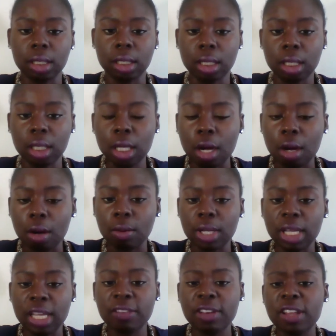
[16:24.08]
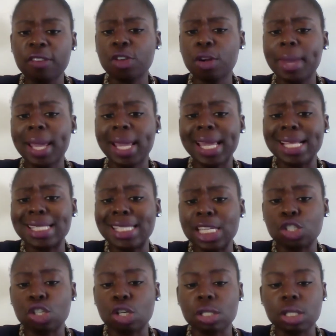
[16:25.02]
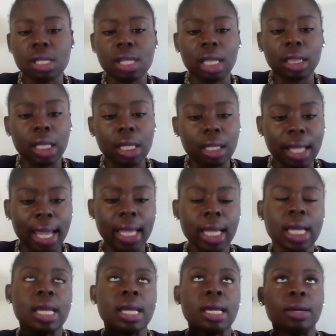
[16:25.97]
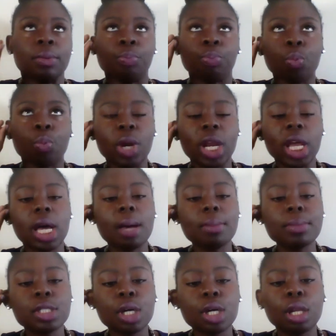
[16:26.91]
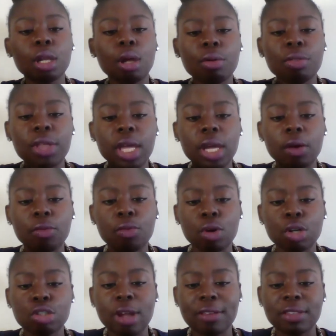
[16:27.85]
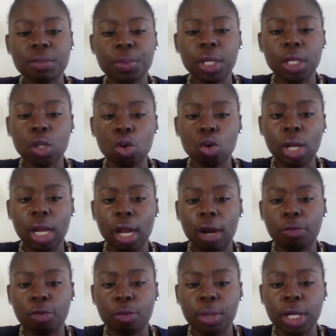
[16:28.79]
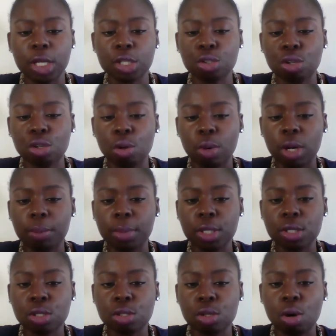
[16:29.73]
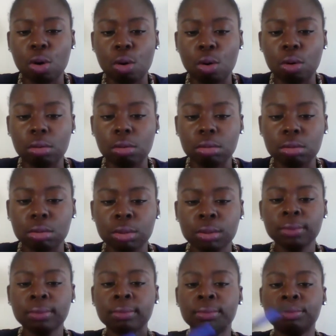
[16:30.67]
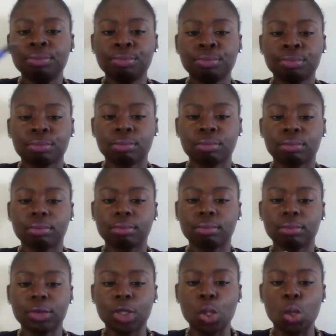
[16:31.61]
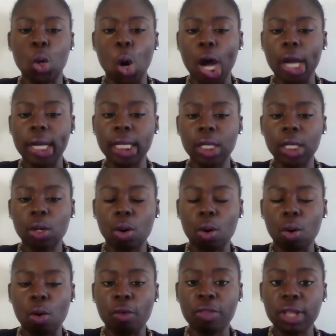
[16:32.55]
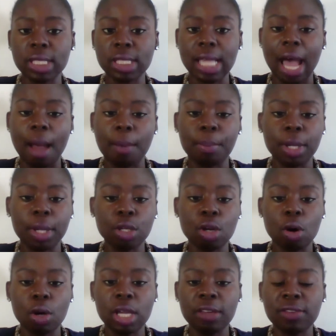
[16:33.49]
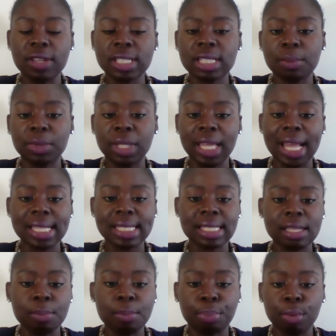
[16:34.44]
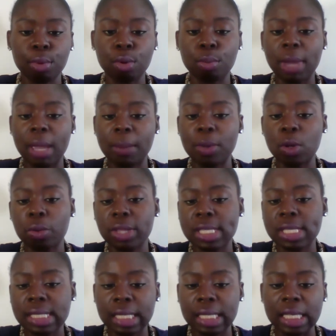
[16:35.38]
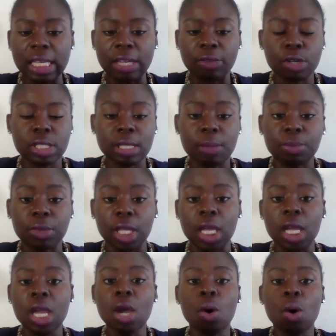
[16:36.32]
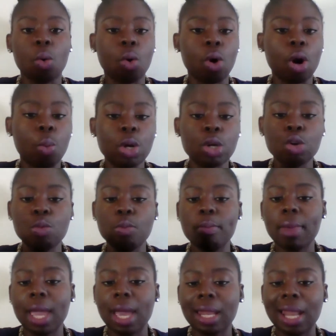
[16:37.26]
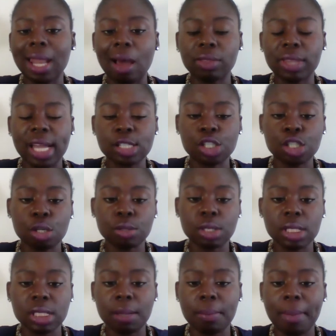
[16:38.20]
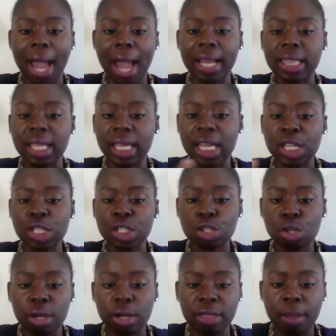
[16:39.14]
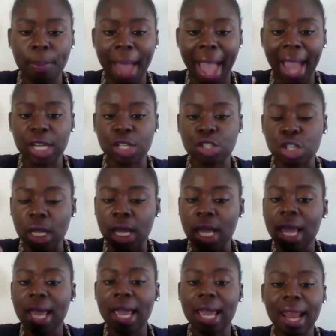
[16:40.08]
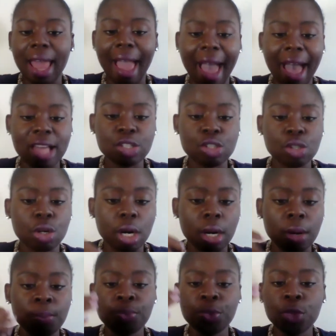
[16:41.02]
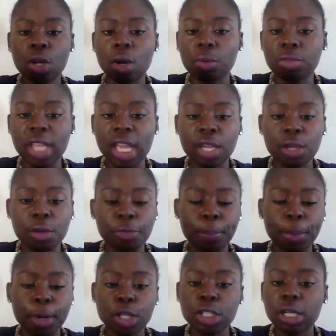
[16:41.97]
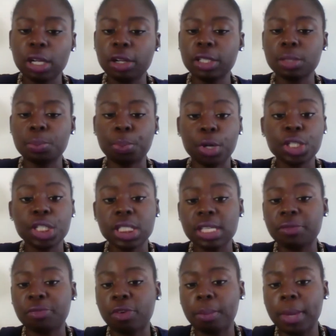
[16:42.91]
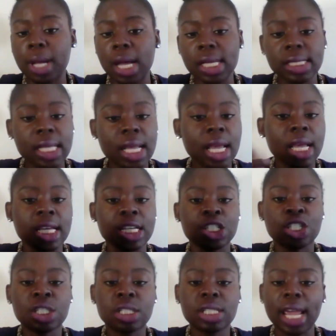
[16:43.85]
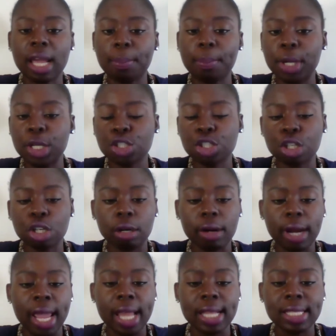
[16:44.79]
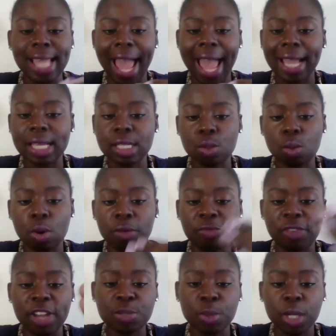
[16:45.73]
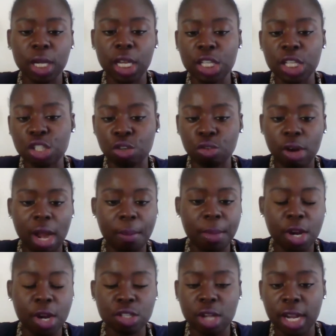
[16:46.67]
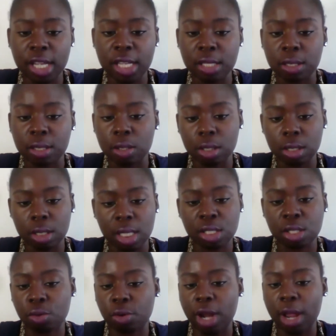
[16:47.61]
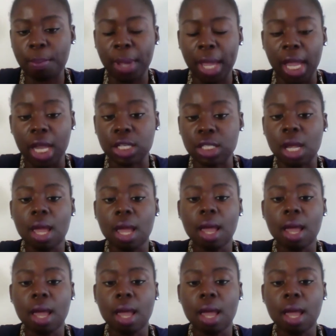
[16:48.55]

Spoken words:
Even if you're making t-shirts, nothing like, when it comes to clothing, of course, you have to be a little careful because you don't want to be so gaudy or over the top. But, even something as simple, maybe on the sleeve or something, or when you mail out that shirt to somebody, the insert in the packaging, it has your, thank you for purchasing from us. Take a picture and tag us on Facebook and Instagram. Here's our Instagram page.